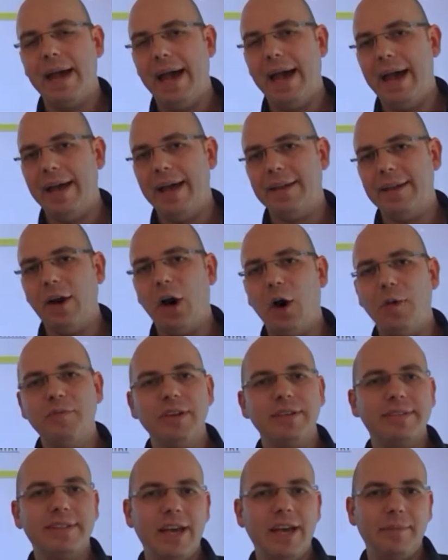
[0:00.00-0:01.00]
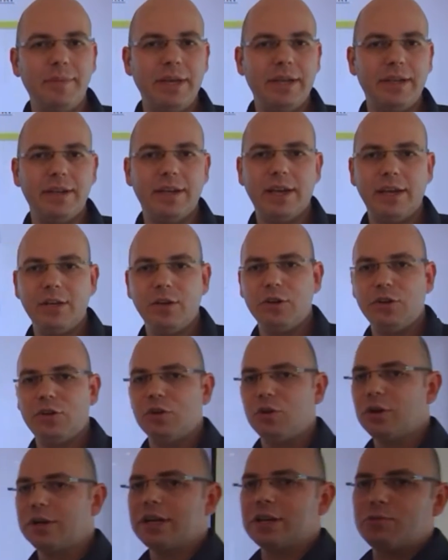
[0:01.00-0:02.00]
And obviously, I mean,
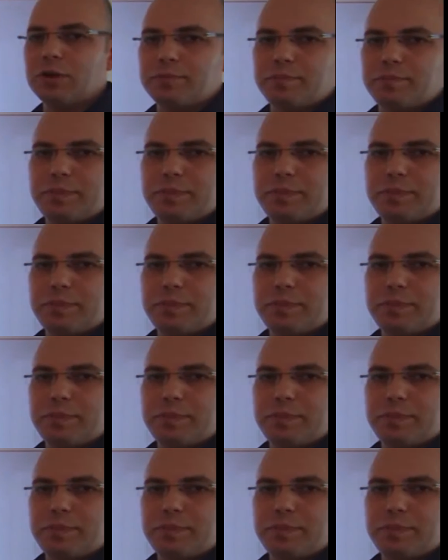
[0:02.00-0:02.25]
you look at